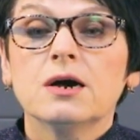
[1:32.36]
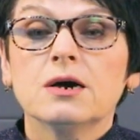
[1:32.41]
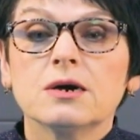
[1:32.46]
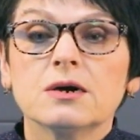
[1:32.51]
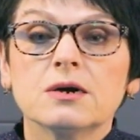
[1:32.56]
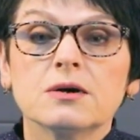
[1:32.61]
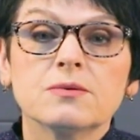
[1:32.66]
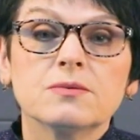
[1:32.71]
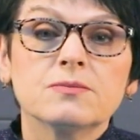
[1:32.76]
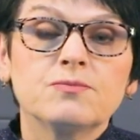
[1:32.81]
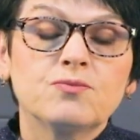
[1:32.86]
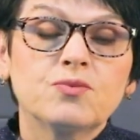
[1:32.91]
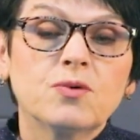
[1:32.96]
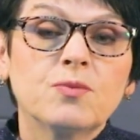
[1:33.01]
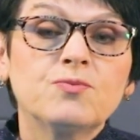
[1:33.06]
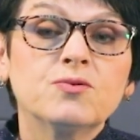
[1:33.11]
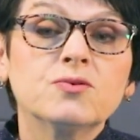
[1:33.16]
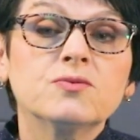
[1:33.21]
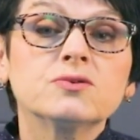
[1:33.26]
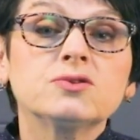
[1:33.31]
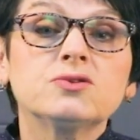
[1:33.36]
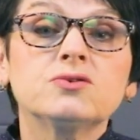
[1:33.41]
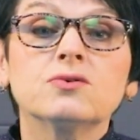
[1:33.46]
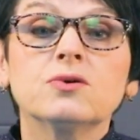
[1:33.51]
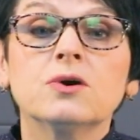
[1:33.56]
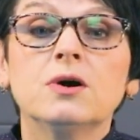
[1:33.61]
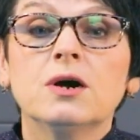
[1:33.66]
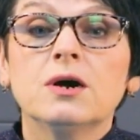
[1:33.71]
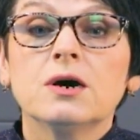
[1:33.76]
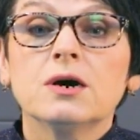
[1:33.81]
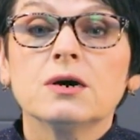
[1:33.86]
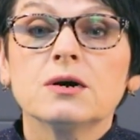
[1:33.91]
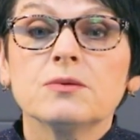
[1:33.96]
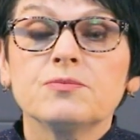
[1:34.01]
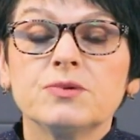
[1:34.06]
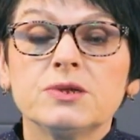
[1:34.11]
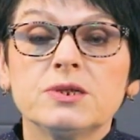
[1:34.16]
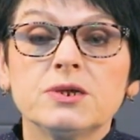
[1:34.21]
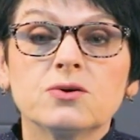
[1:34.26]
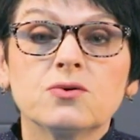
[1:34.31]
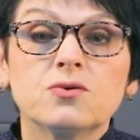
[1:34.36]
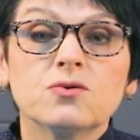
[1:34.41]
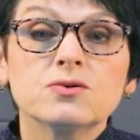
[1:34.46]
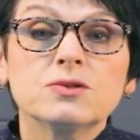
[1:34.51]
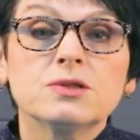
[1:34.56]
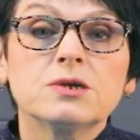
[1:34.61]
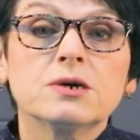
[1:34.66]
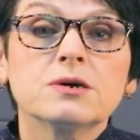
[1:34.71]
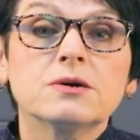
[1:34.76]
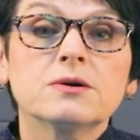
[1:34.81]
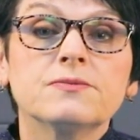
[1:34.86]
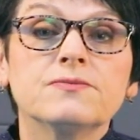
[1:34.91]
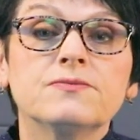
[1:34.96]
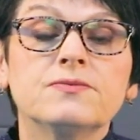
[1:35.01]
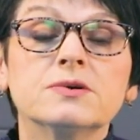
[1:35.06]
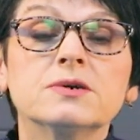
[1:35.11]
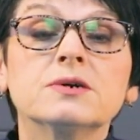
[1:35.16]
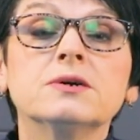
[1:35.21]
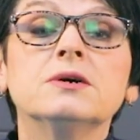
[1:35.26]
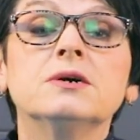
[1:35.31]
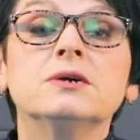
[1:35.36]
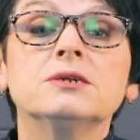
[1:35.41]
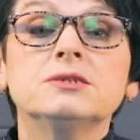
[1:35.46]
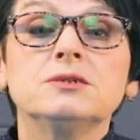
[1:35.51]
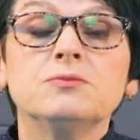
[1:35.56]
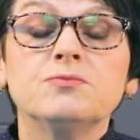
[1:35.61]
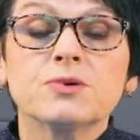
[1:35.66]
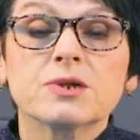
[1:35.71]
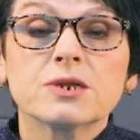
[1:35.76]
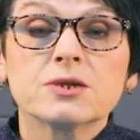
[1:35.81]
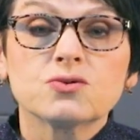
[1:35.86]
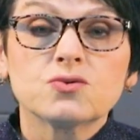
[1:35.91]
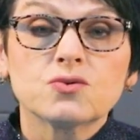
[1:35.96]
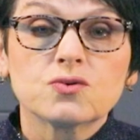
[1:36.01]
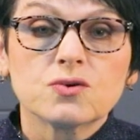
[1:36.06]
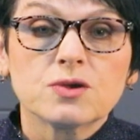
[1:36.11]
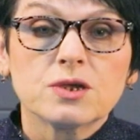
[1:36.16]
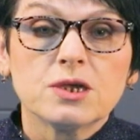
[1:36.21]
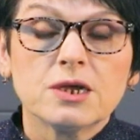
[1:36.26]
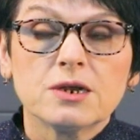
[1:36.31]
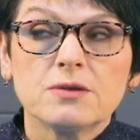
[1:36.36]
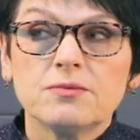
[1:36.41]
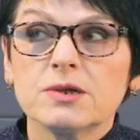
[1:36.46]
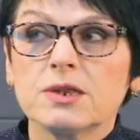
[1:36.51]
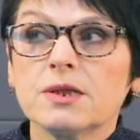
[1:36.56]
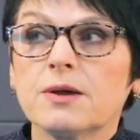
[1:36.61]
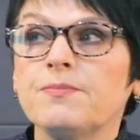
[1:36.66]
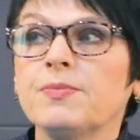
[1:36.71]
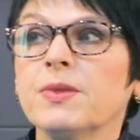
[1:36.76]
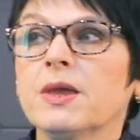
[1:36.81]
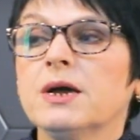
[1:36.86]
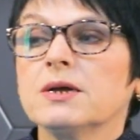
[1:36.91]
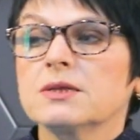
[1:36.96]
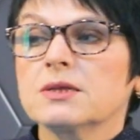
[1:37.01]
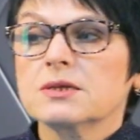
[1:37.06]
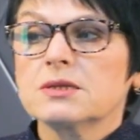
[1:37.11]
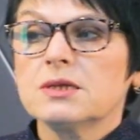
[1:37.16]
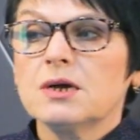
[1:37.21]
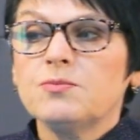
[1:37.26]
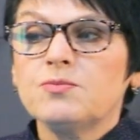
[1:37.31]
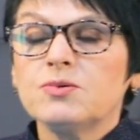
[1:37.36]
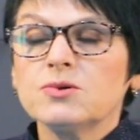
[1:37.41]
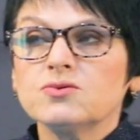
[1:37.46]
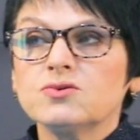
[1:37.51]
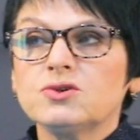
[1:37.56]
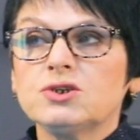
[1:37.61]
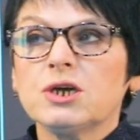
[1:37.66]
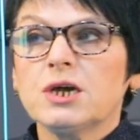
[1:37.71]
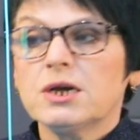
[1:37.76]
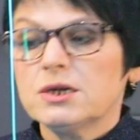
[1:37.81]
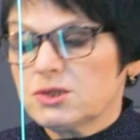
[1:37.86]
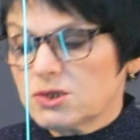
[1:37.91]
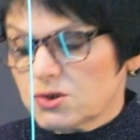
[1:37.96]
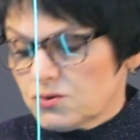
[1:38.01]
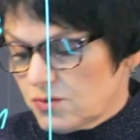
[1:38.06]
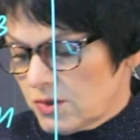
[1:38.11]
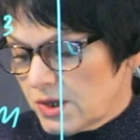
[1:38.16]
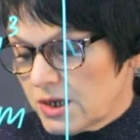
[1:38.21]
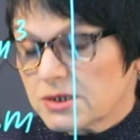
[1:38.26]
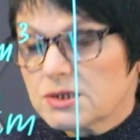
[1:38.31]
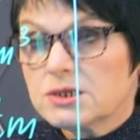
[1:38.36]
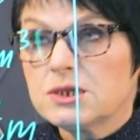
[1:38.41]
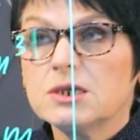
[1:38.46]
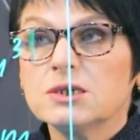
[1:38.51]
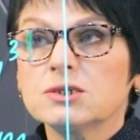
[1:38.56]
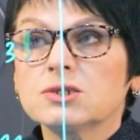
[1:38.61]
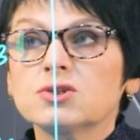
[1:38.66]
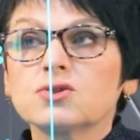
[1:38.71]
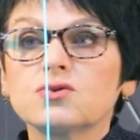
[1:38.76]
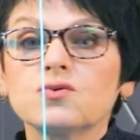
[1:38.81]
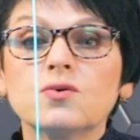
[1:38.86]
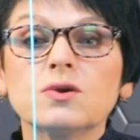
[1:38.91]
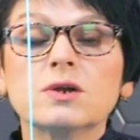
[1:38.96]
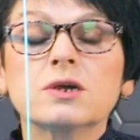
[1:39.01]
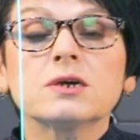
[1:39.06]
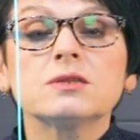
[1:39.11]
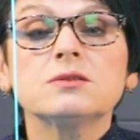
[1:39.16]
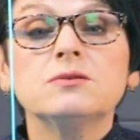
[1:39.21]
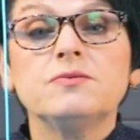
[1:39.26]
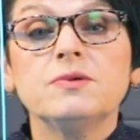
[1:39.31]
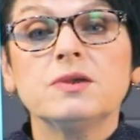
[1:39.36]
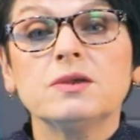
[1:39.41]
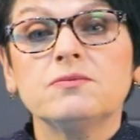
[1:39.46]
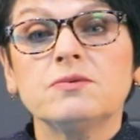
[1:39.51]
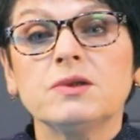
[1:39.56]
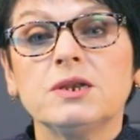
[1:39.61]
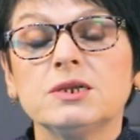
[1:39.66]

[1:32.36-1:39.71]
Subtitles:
For the conversion to Kelvin temperature, then we have only two quantities, volume and pressure.